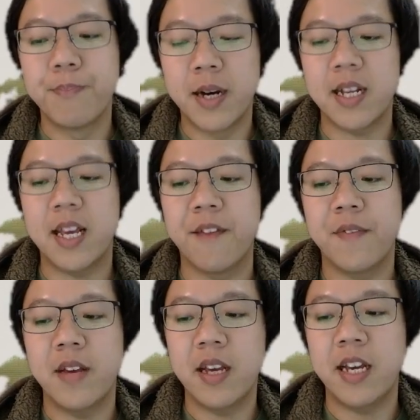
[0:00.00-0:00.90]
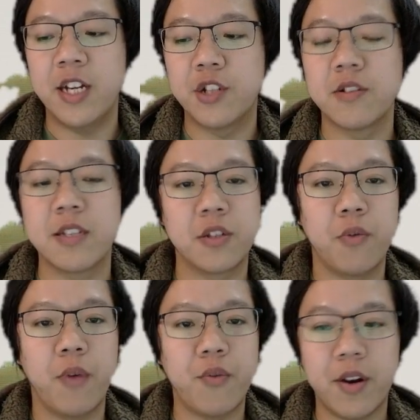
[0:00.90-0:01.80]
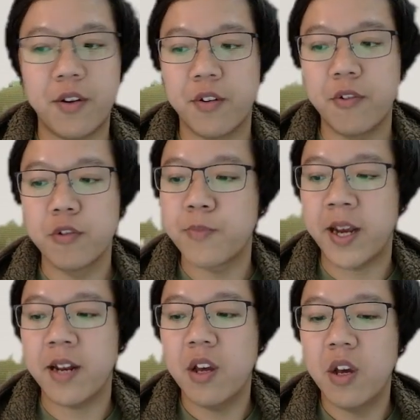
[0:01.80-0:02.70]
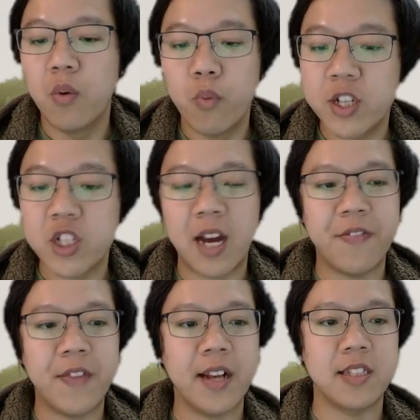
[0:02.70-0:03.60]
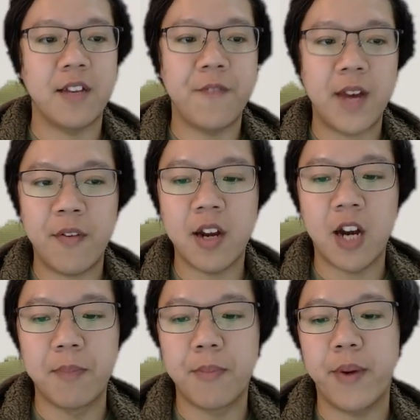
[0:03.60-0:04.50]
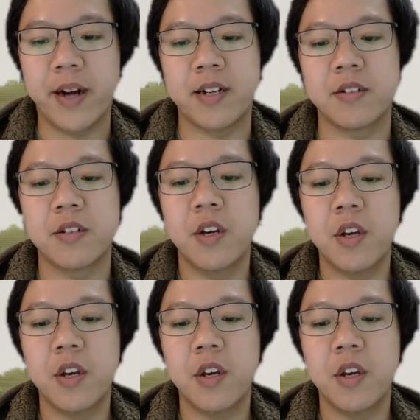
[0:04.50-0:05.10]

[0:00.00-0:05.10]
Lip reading: if he chooses to retreat to 2 spade, which I think is a very common practice,